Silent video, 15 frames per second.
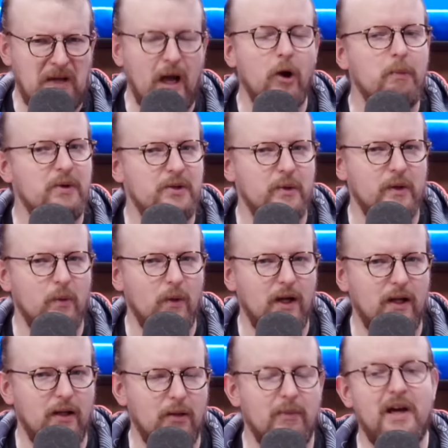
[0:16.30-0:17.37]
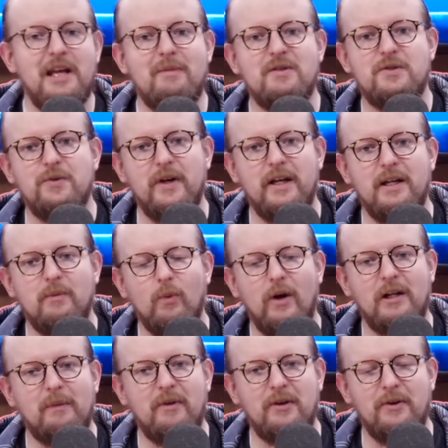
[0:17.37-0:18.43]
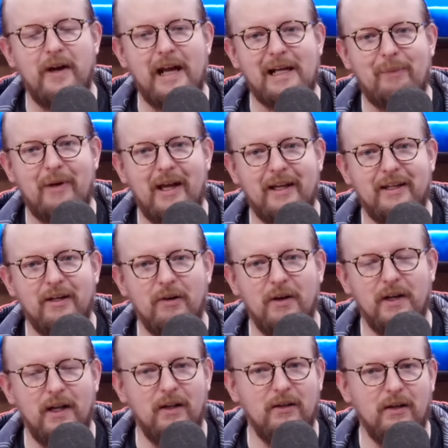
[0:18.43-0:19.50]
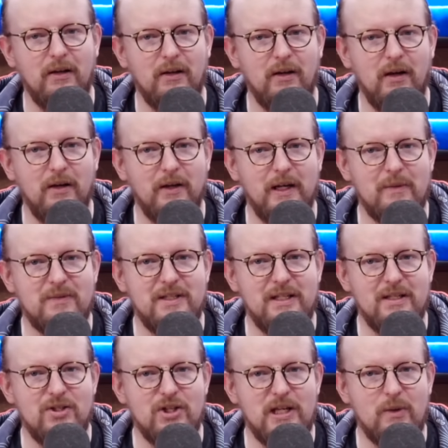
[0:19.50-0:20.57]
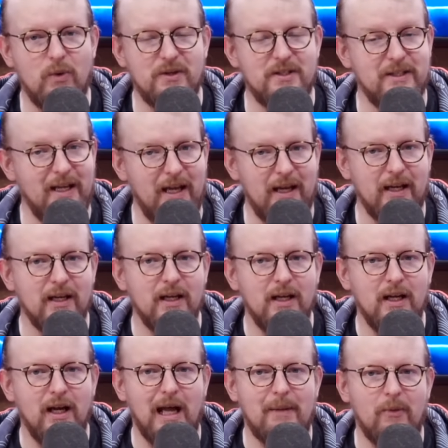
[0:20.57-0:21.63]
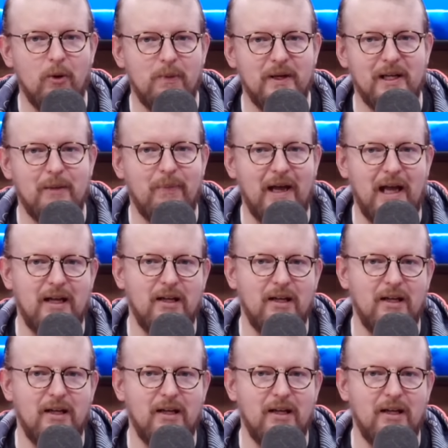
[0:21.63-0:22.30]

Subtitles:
I hope you're doing well. My name is Graham. Welcome to the Crack-A-Pack here on LRRMTG, where today I'm opening a pack